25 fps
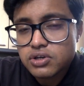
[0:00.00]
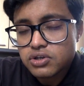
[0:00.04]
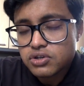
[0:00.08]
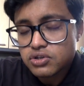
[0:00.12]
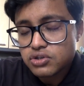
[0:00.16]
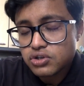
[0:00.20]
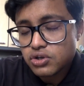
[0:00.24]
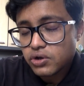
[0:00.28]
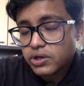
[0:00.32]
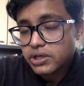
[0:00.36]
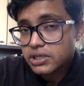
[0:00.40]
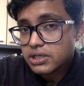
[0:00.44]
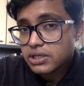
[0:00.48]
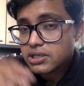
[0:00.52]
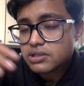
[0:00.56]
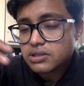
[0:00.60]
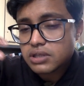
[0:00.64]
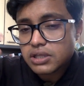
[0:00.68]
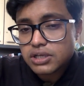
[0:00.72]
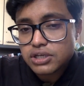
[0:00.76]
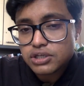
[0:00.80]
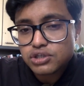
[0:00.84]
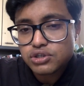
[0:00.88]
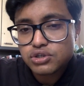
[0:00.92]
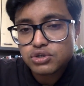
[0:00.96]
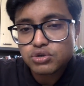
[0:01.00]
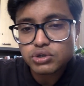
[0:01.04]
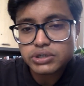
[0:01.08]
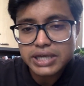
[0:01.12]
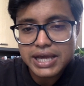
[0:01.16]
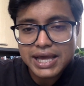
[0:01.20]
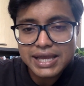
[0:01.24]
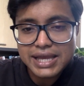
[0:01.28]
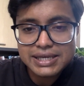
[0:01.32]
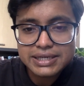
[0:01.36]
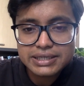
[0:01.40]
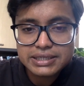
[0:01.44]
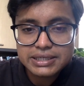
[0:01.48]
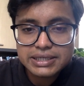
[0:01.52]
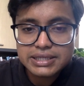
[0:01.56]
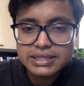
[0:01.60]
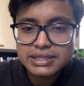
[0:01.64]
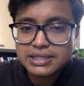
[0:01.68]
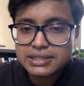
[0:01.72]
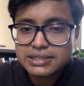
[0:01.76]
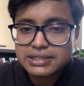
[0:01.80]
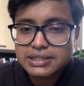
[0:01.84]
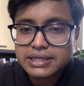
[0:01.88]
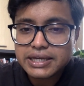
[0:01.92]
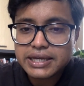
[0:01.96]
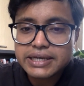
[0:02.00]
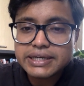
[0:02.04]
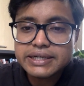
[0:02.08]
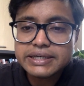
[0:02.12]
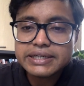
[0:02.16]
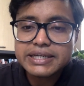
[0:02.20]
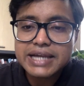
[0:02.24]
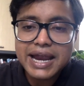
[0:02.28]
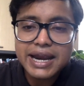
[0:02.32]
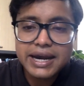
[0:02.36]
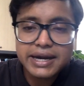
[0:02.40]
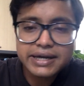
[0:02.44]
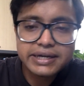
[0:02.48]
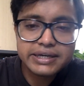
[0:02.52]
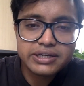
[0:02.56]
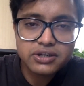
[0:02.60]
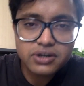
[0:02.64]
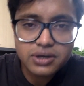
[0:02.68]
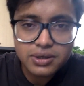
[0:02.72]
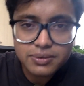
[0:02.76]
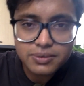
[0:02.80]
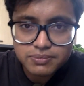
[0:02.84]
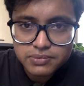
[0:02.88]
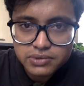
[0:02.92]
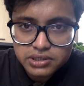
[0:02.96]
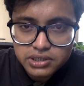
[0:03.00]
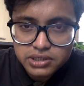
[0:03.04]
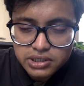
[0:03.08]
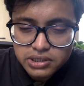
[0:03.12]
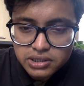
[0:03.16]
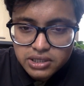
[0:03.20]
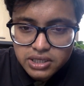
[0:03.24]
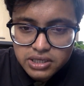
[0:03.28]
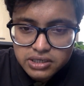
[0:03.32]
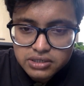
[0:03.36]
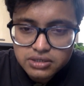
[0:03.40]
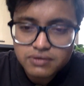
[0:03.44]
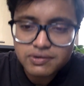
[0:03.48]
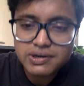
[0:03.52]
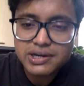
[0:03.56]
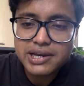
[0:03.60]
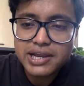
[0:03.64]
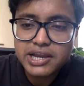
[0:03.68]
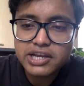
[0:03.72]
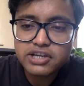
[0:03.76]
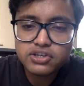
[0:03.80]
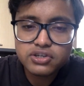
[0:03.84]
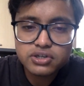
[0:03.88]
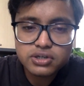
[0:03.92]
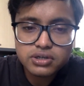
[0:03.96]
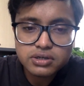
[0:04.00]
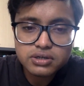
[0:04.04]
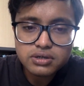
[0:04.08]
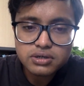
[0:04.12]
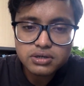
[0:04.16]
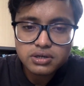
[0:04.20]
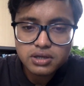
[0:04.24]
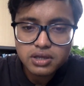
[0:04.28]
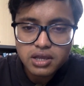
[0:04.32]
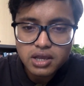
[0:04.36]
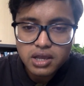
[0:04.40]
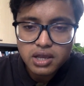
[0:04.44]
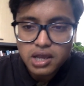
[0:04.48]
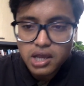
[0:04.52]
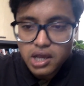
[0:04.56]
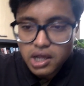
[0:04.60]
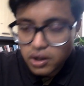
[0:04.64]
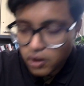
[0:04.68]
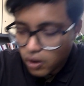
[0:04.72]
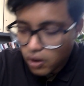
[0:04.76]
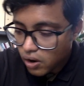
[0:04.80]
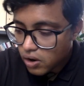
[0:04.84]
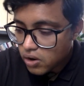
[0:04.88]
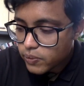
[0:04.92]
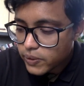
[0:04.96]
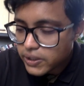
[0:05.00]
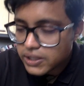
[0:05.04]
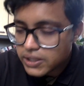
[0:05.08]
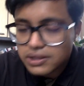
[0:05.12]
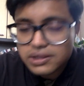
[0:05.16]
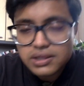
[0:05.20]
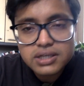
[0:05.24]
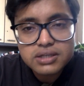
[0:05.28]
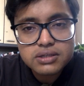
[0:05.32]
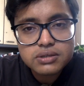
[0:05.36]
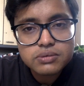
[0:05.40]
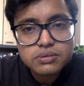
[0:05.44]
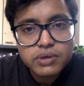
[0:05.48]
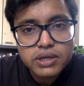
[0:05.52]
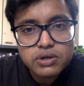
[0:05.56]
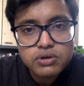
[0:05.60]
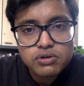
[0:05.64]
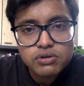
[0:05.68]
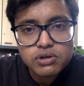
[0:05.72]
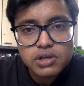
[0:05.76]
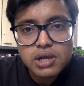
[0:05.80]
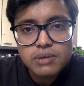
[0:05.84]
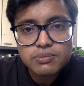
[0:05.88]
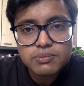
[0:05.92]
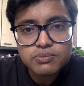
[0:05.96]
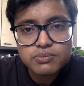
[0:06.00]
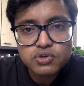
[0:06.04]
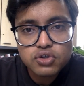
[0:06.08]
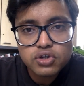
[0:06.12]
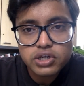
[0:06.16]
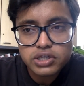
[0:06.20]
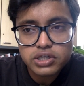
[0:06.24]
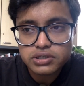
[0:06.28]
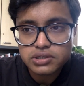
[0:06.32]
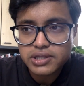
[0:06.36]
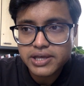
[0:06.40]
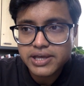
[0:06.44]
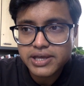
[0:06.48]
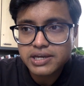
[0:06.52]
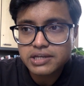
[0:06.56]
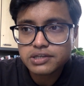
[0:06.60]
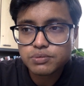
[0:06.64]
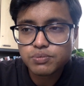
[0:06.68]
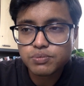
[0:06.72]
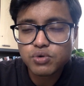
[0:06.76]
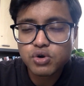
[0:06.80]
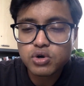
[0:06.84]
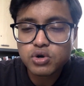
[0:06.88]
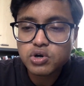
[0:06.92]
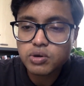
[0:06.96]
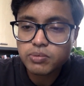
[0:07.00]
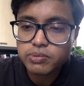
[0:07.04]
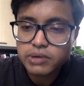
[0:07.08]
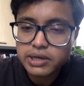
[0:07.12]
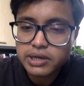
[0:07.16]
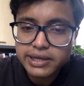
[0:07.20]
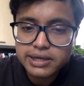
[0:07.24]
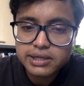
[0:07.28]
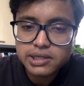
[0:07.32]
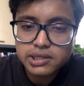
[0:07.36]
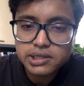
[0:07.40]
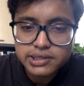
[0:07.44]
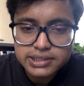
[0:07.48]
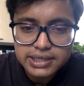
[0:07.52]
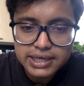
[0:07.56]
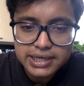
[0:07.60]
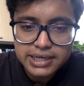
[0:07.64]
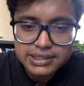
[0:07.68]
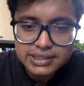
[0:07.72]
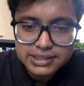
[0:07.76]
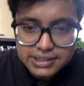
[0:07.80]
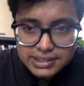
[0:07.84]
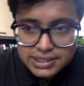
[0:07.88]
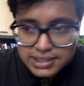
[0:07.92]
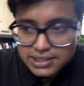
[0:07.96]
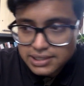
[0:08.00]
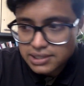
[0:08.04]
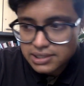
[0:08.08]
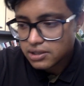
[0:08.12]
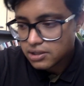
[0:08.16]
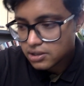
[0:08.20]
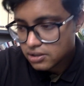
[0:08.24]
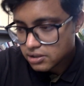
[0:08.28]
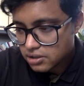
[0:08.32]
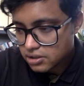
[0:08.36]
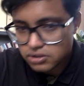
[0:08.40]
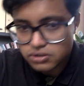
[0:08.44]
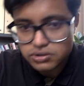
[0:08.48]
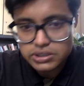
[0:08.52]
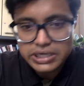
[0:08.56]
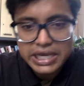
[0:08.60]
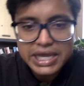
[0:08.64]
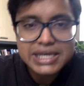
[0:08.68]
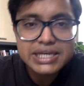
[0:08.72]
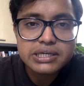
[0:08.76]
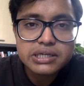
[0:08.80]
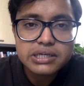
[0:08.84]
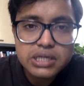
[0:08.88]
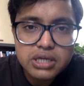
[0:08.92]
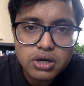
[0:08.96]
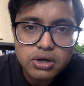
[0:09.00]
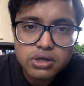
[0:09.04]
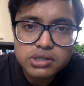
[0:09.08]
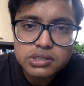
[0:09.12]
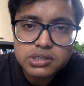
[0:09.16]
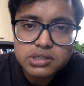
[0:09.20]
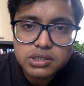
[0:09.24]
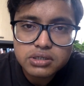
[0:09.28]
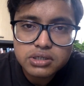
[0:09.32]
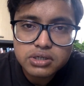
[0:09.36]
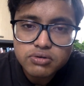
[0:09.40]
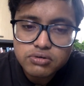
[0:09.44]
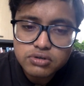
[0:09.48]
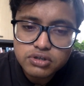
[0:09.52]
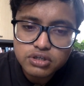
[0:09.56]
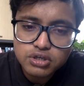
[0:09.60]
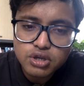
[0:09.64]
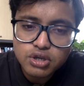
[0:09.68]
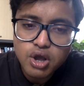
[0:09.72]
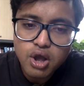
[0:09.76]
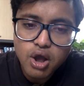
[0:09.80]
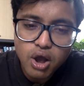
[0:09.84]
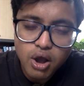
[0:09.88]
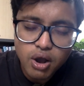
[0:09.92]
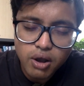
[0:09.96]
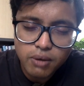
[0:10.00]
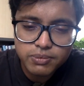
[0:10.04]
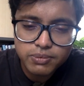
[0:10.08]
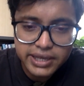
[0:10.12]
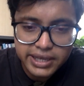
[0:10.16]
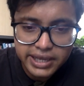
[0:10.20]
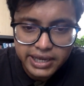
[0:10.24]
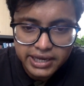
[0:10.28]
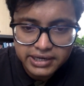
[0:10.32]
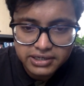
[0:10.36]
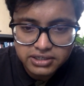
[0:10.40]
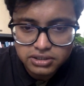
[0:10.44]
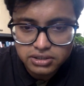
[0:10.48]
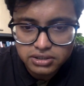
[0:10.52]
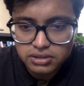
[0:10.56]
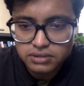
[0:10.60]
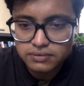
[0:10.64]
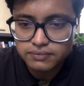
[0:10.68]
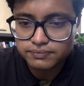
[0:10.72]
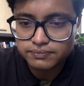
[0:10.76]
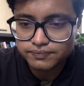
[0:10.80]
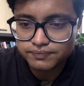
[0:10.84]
So it is this totality, this entirety of this relation, along with this vinculum juris, that is bond of legal necessity, the totality constitutes obligation.